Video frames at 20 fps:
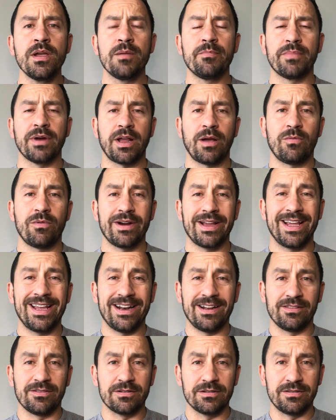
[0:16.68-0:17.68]
but I want to get
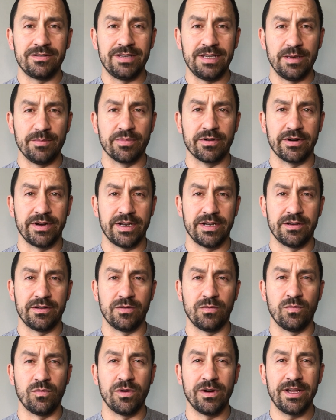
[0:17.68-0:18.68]
a little deeper into
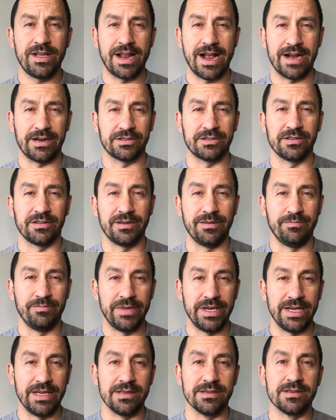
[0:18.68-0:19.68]
what it actually
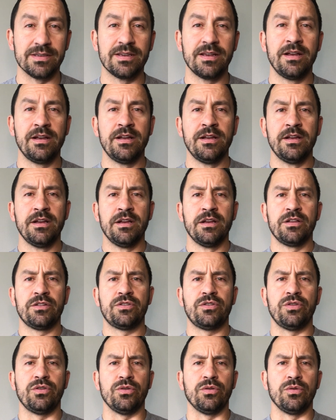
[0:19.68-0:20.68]
means
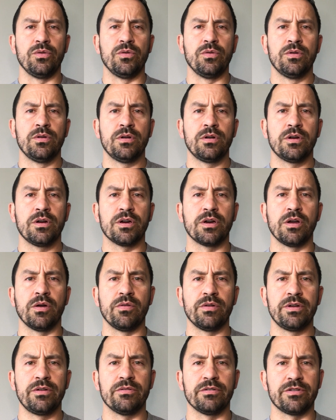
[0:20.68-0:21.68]
to
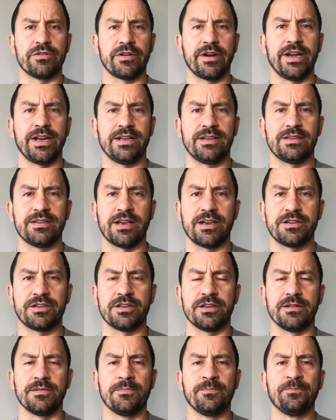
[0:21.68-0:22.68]
go into a training
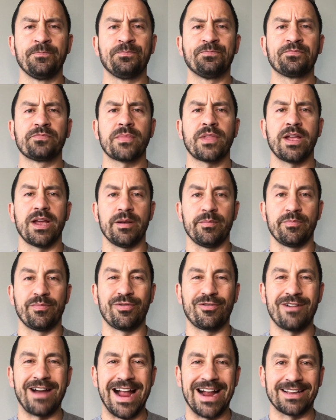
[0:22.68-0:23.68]
session and
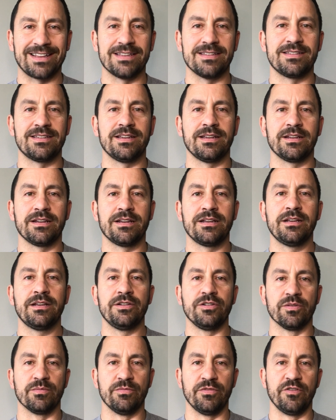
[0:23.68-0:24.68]
practicing
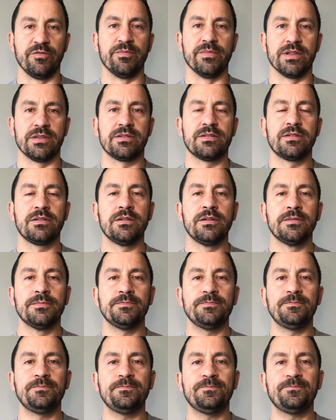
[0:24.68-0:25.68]
your movements.
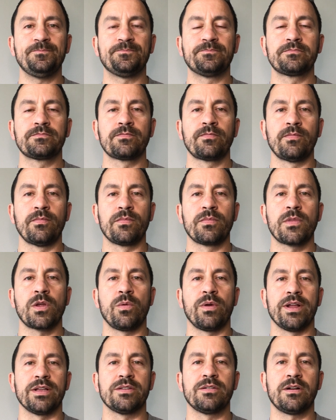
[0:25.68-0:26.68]

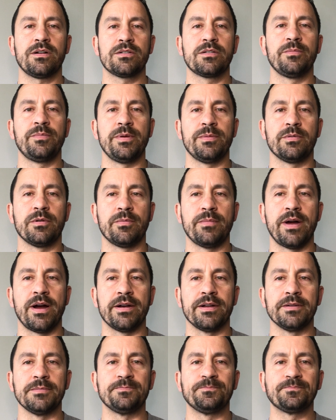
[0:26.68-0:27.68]
When I talk to people
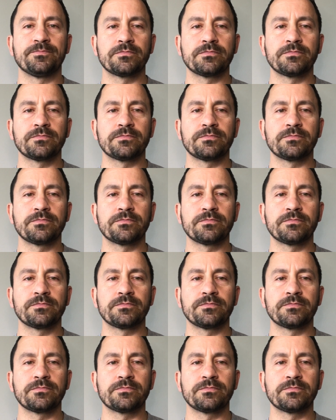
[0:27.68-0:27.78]
about it,